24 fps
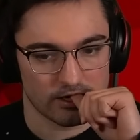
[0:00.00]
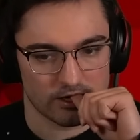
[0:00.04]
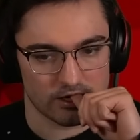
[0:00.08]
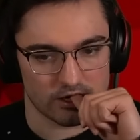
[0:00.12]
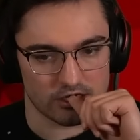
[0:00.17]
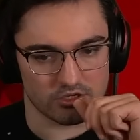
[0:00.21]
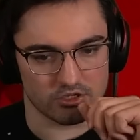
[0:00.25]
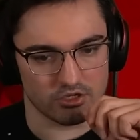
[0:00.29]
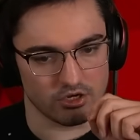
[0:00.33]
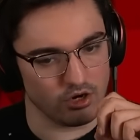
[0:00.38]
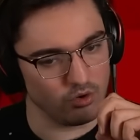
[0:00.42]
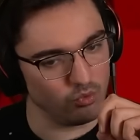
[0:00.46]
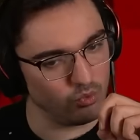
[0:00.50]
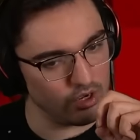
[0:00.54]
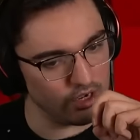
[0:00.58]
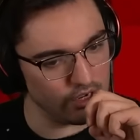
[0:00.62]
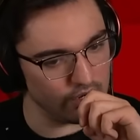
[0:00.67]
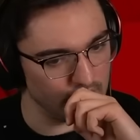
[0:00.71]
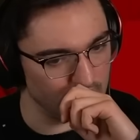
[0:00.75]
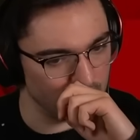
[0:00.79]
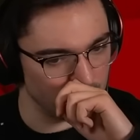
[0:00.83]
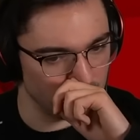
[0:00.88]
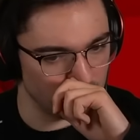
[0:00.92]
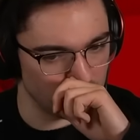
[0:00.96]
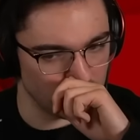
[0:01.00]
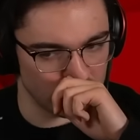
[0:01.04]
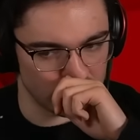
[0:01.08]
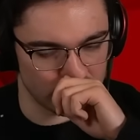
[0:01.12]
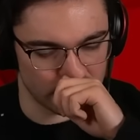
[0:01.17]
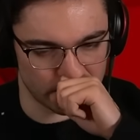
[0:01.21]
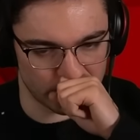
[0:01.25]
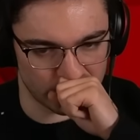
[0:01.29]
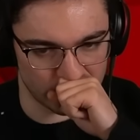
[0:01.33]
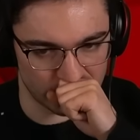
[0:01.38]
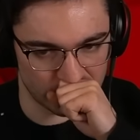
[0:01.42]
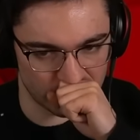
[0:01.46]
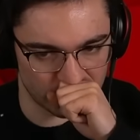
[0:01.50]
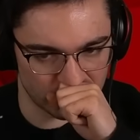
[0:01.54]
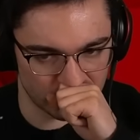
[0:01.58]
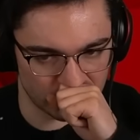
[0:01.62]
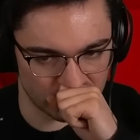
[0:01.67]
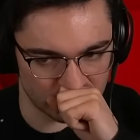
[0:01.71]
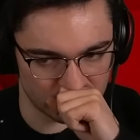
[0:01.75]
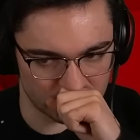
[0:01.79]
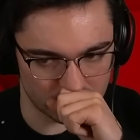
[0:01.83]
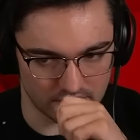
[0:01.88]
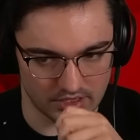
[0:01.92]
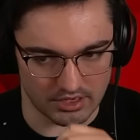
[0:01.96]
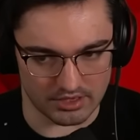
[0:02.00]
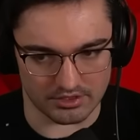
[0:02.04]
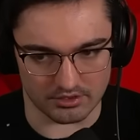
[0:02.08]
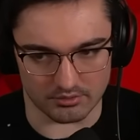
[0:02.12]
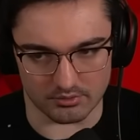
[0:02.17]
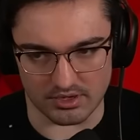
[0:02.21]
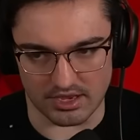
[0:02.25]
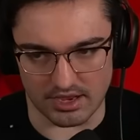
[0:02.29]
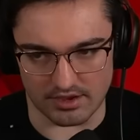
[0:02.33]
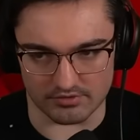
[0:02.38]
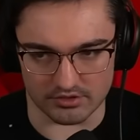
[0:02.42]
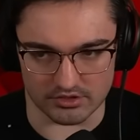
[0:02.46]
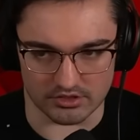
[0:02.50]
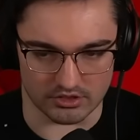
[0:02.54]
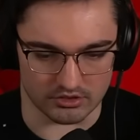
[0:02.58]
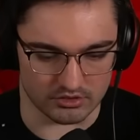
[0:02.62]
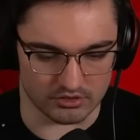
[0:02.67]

You know what? I think we have to take